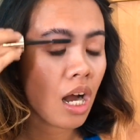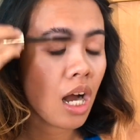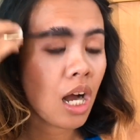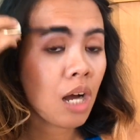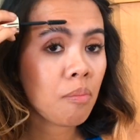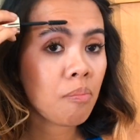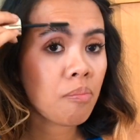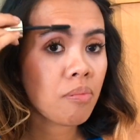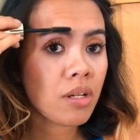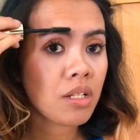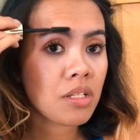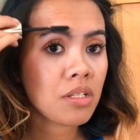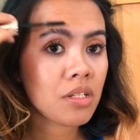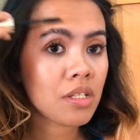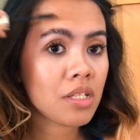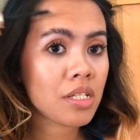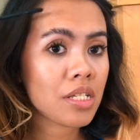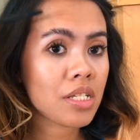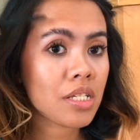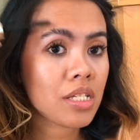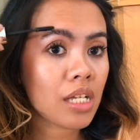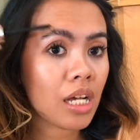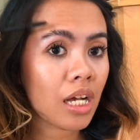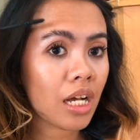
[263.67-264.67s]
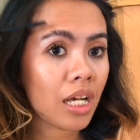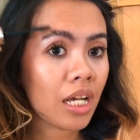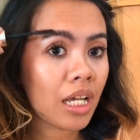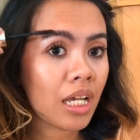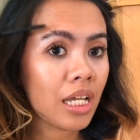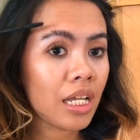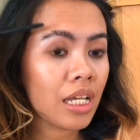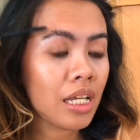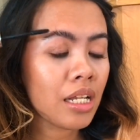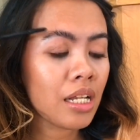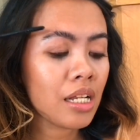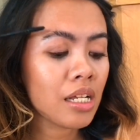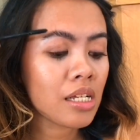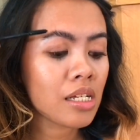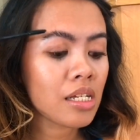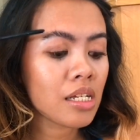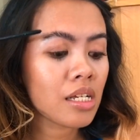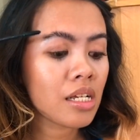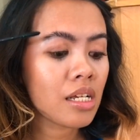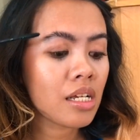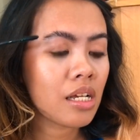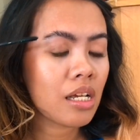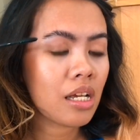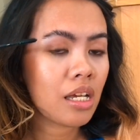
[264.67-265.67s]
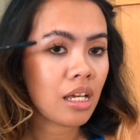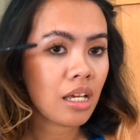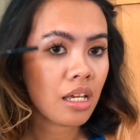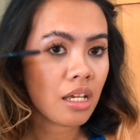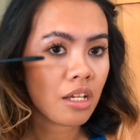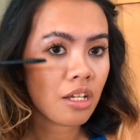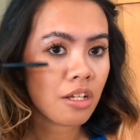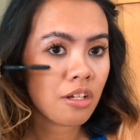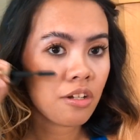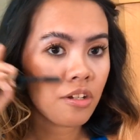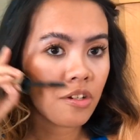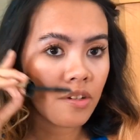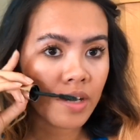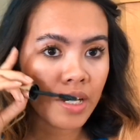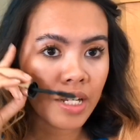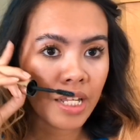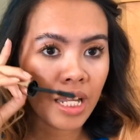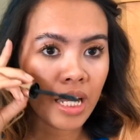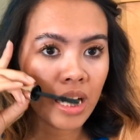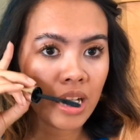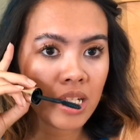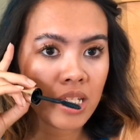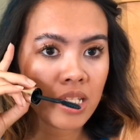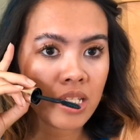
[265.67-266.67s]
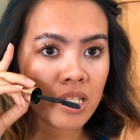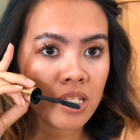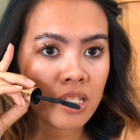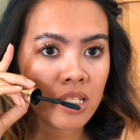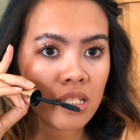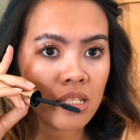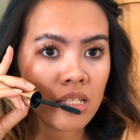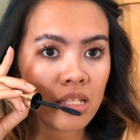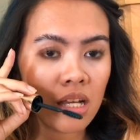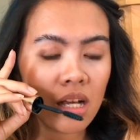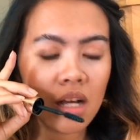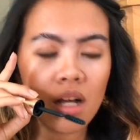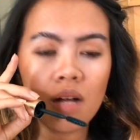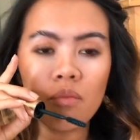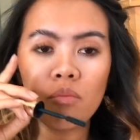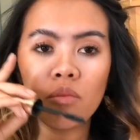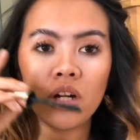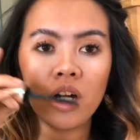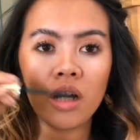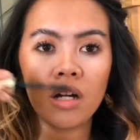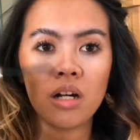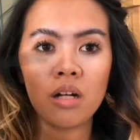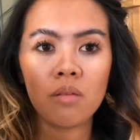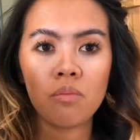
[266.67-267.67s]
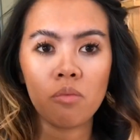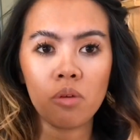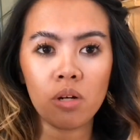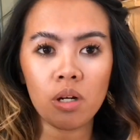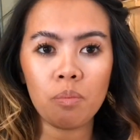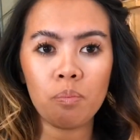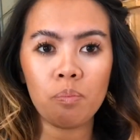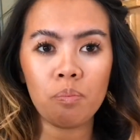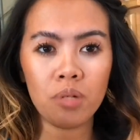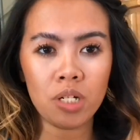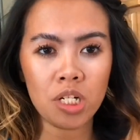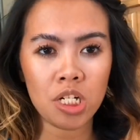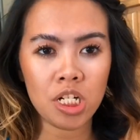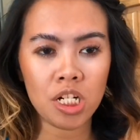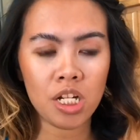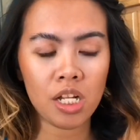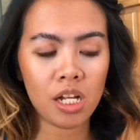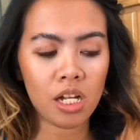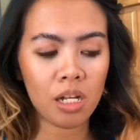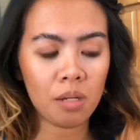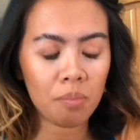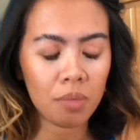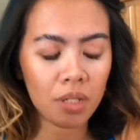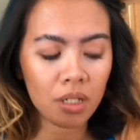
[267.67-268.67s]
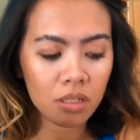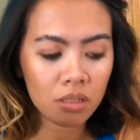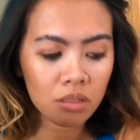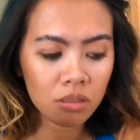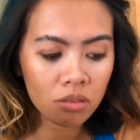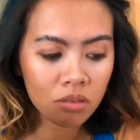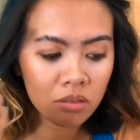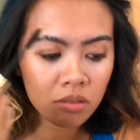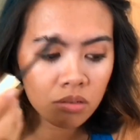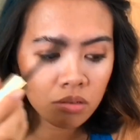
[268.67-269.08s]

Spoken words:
up and to the side, it creates a more bushy eyebrow.